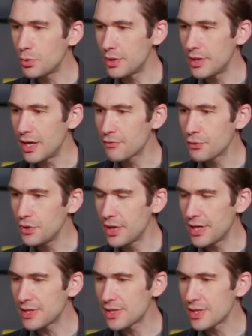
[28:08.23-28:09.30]
Would not have
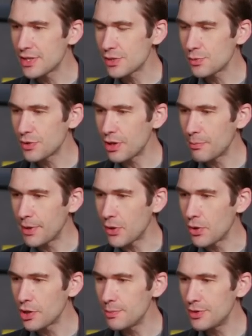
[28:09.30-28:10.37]
realized this without my
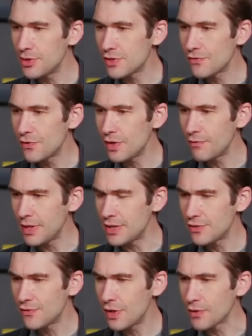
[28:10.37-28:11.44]
argument in, this fav in
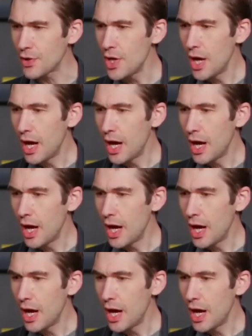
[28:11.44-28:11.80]
its favor.